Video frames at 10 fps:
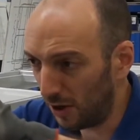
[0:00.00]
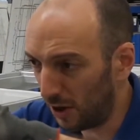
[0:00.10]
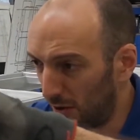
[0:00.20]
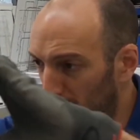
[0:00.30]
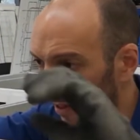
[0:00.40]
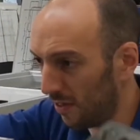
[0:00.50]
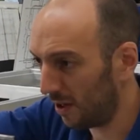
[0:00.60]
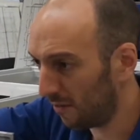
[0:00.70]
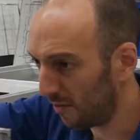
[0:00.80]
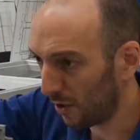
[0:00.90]

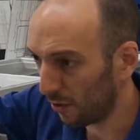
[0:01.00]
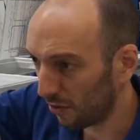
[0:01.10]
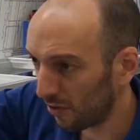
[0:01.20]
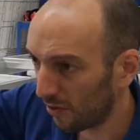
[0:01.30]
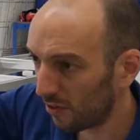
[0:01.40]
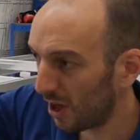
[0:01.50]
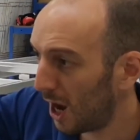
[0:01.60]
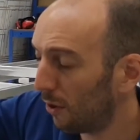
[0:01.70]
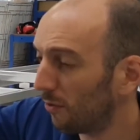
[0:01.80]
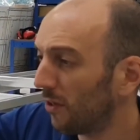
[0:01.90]
That feels
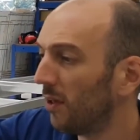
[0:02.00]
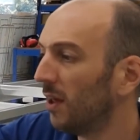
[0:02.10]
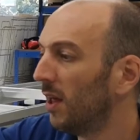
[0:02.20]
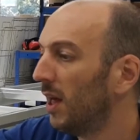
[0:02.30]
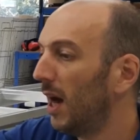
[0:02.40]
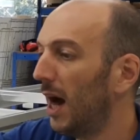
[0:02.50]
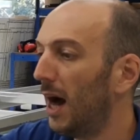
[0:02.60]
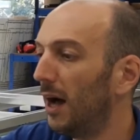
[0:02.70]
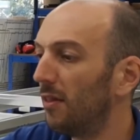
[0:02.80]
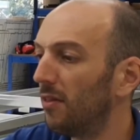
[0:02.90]
sound,
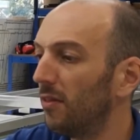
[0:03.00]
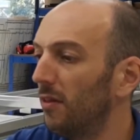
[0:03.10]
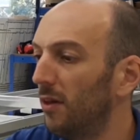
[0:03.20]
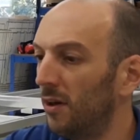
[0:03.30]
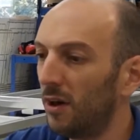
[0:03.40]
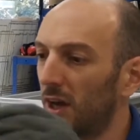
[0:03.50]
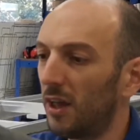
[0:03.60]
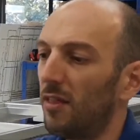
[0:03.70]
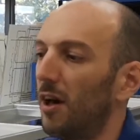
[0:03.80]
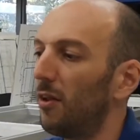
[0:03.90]
and I
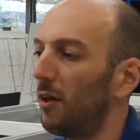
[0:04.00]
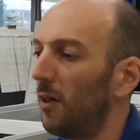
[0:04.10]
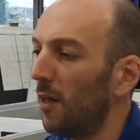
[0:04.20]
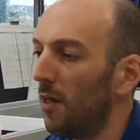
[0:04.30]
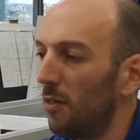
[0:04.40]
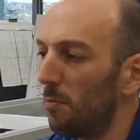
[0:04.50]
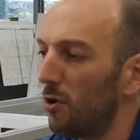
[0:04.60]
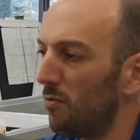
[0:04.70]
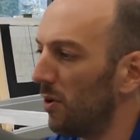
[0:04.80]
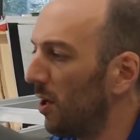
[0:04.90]
can tell that the
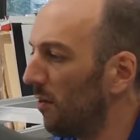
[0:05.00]
movement